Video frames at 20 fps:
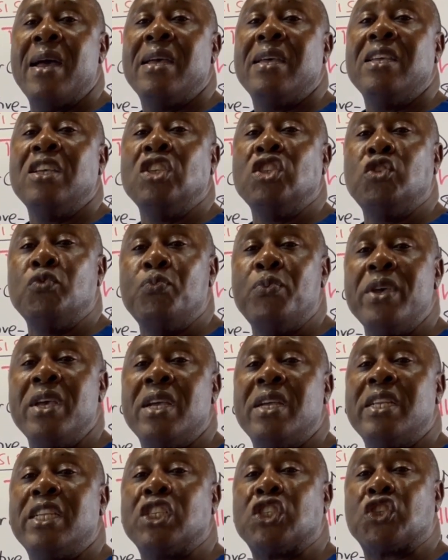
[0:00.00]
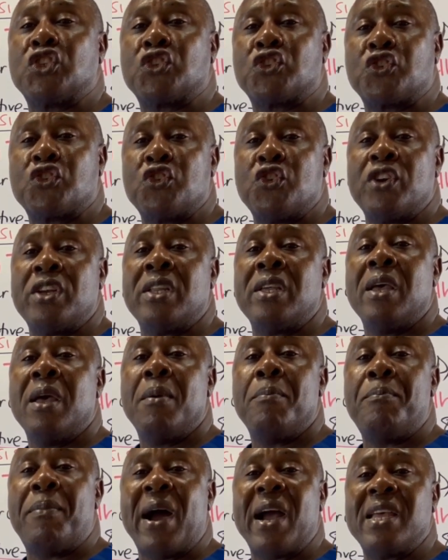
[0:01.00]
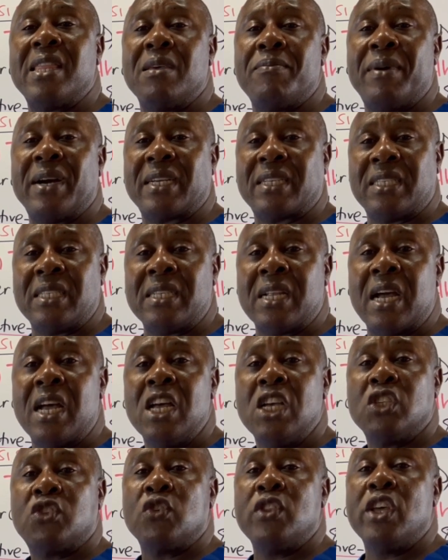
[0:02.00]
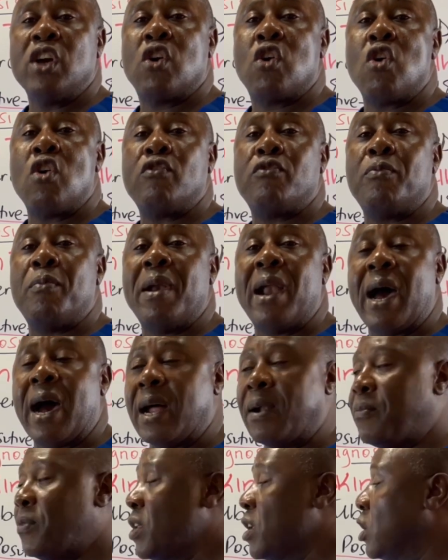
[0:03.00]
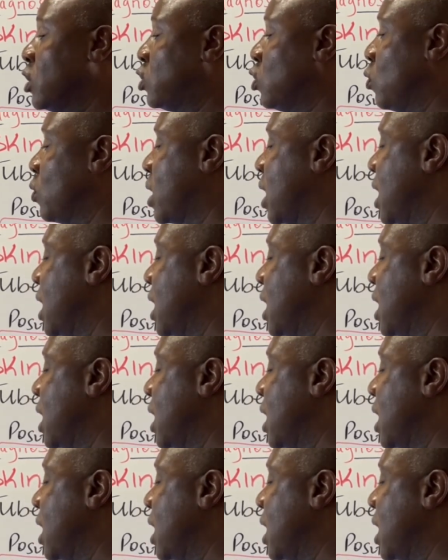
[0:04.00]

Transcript: is being destroyed by the bacteria. So they cough blood. So